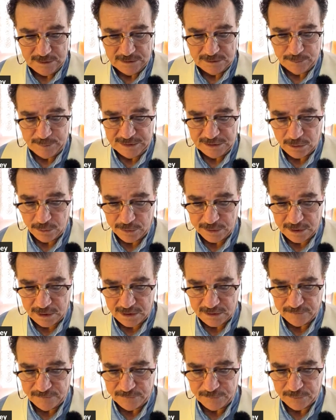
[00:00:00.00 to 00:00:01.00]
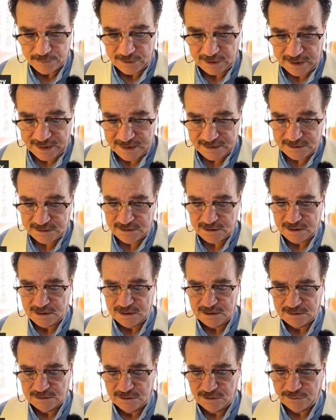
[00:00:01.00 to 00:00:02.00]
been going on for the last
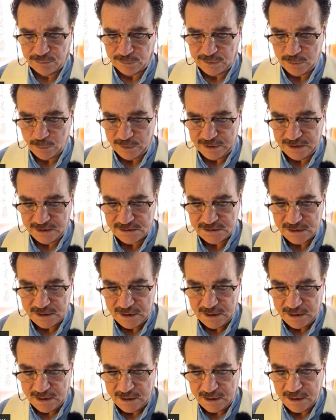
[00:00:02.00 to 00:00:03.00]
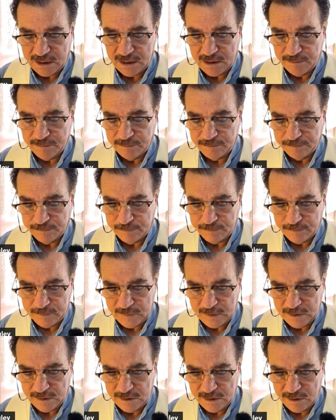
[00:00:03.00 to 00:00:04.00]
3 weeks.
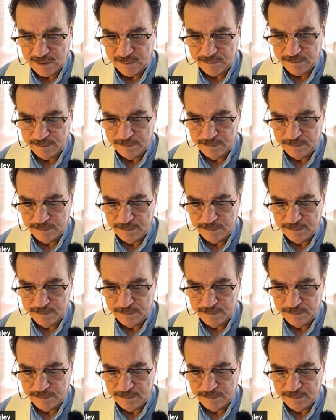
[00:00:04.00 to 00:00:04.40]
The